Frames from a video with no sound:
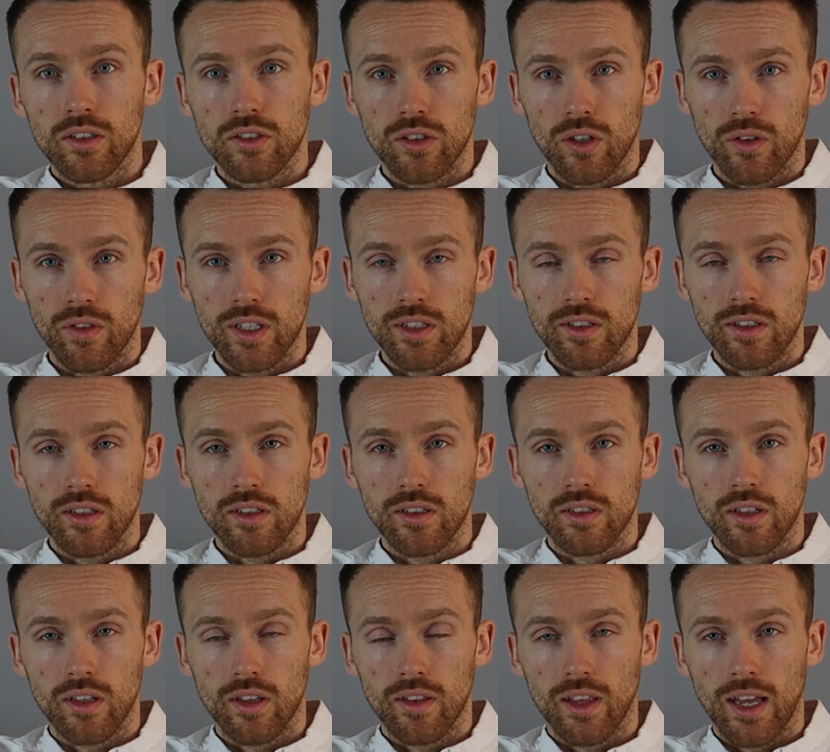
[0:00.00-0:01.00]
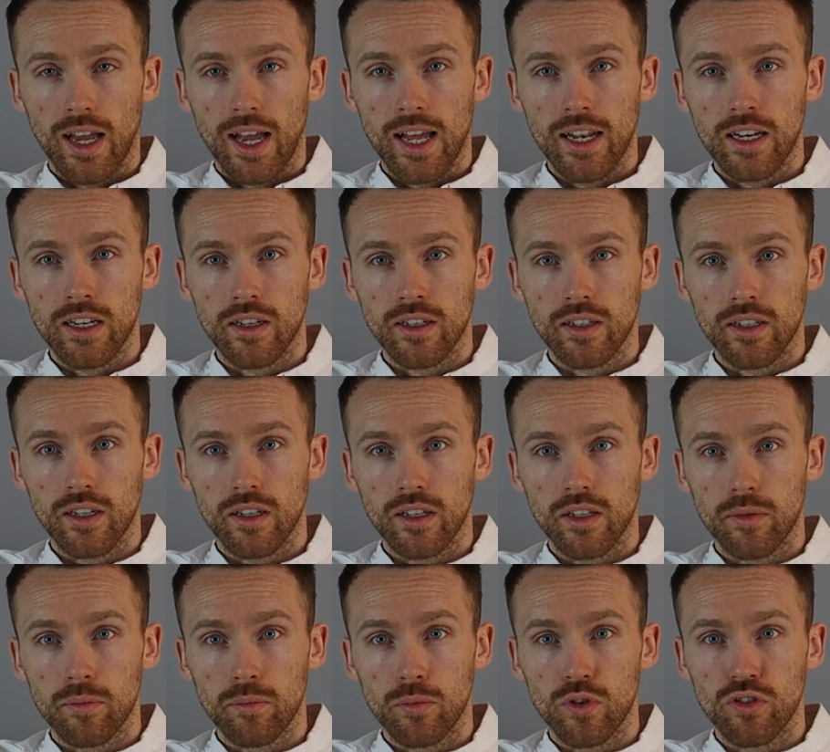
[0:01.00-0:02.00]
So this is the hand
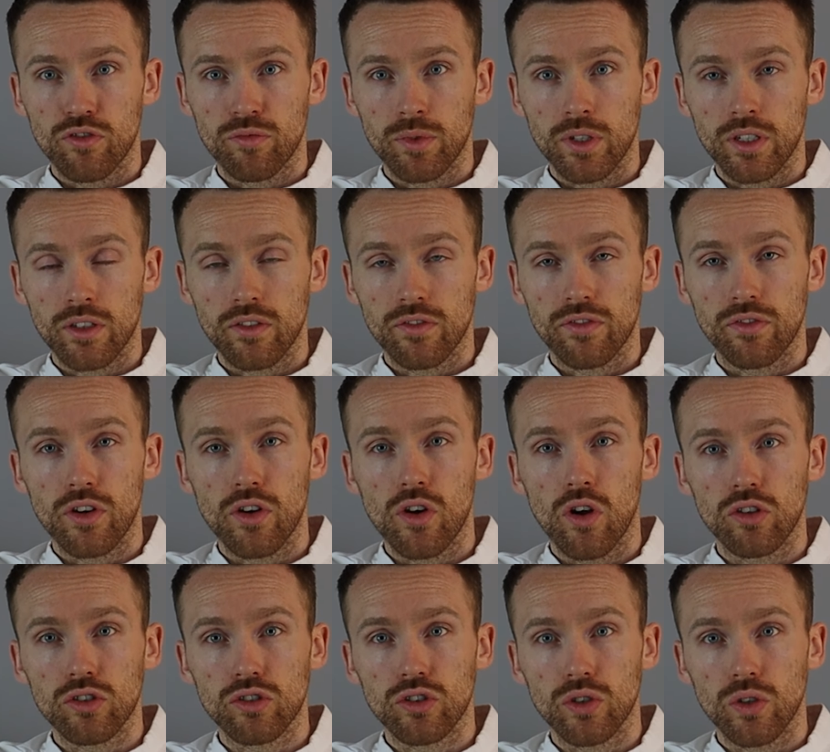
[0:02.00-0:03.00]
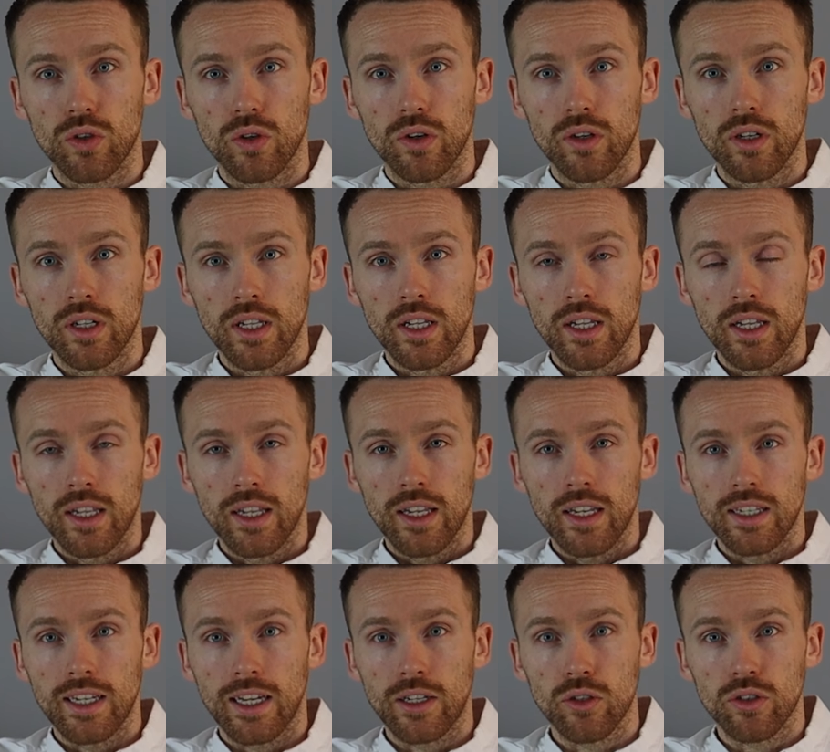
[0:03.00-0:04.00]
movement for not sure.
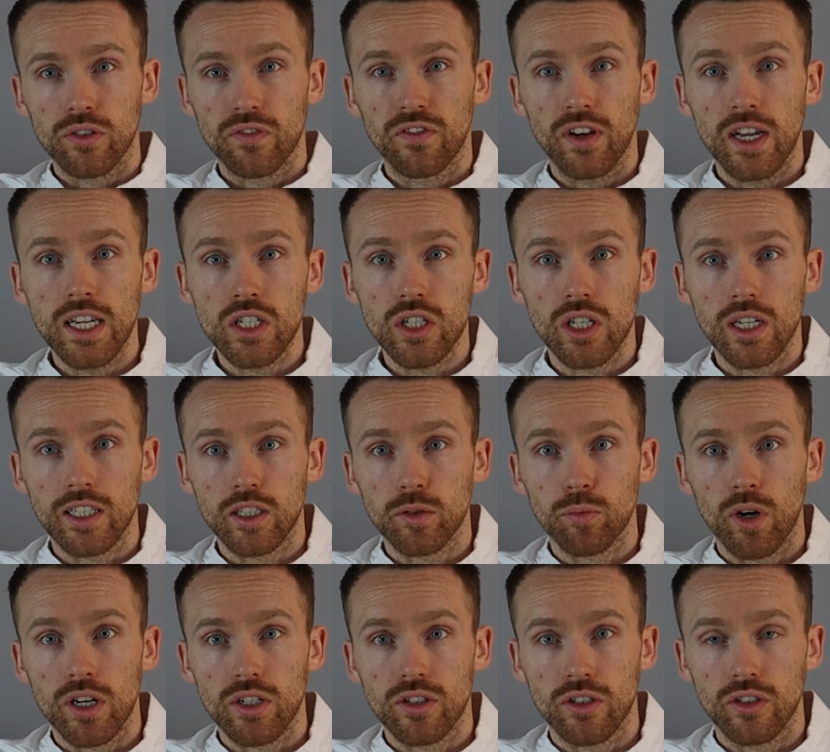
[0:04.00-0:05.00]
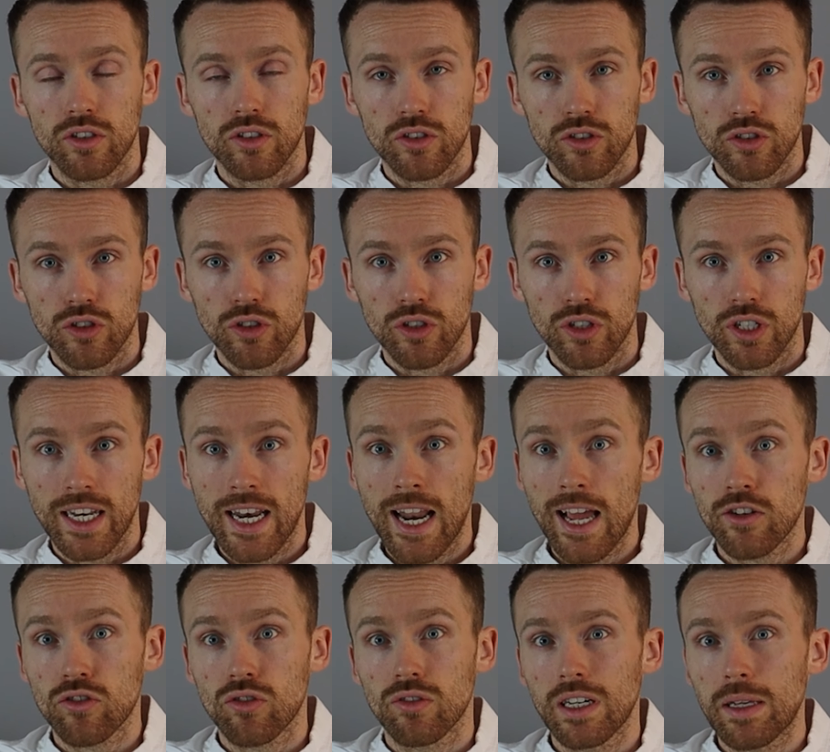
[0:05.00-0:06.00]
Now your facial expressions should
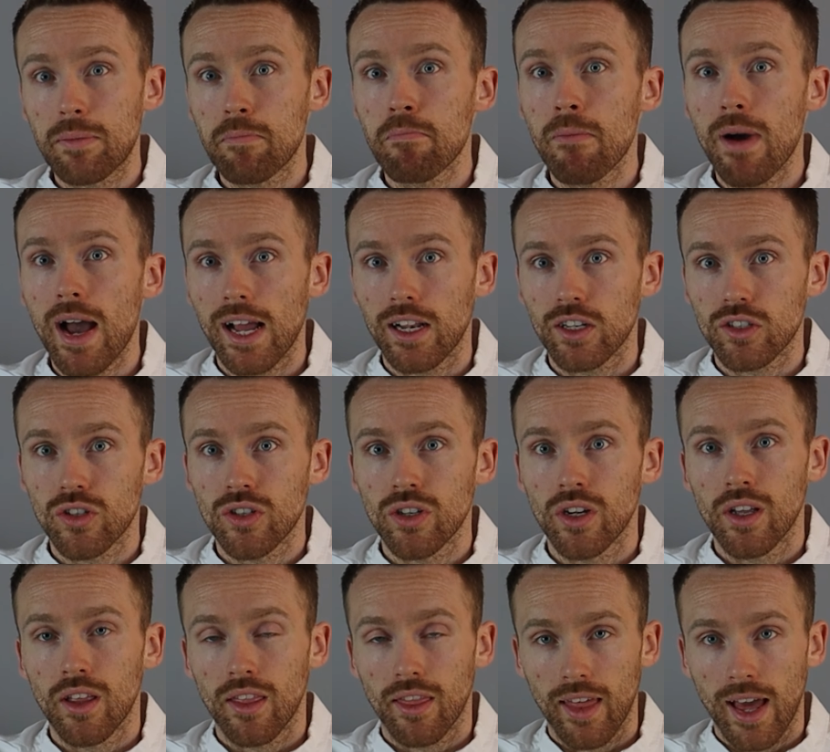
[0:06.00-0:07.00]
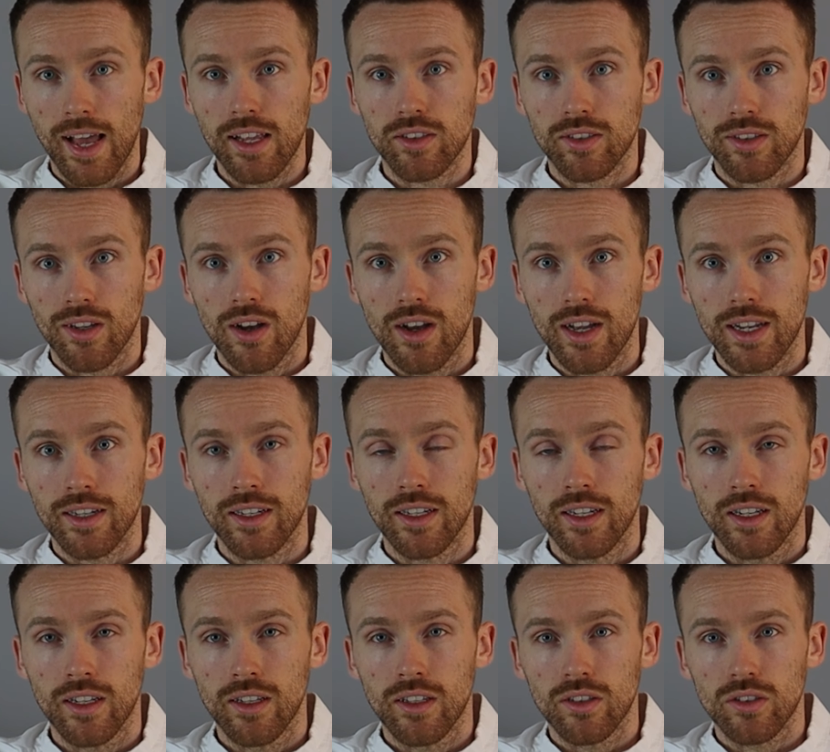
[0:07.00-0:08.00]
naturally match that sign.
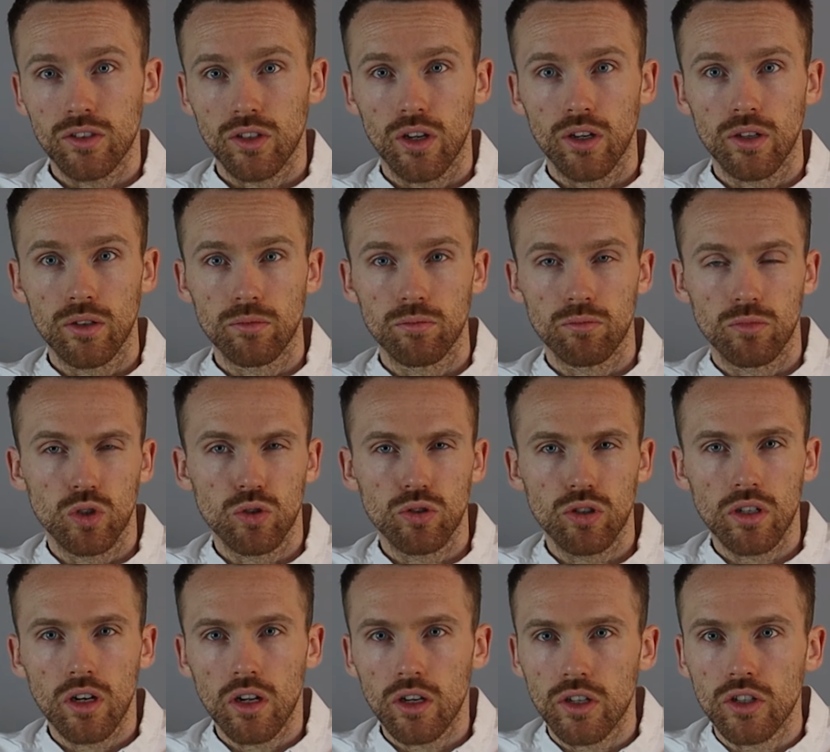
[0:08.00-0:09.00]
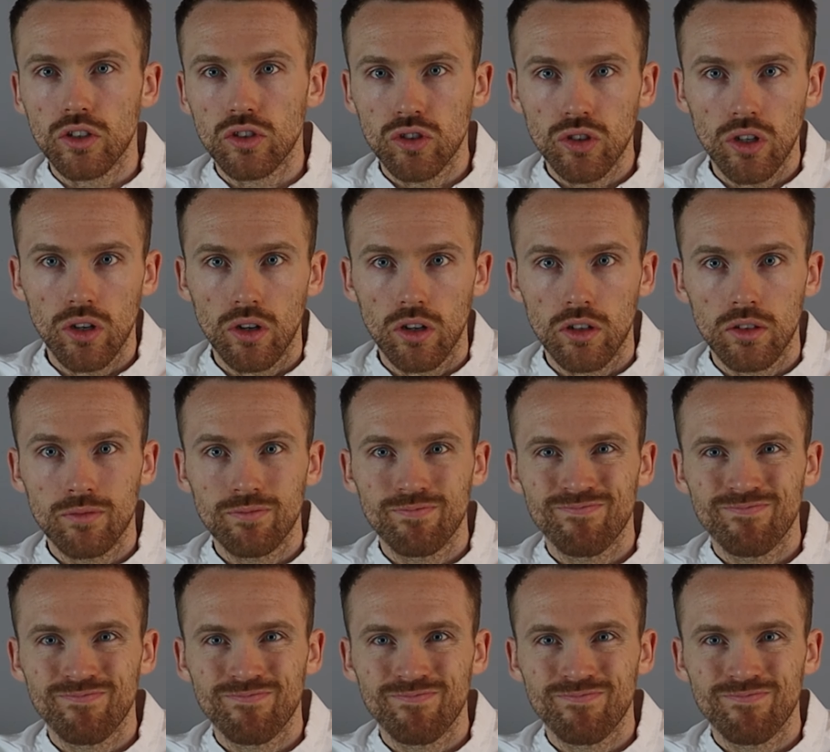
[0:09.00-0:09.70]
So you should look unsure.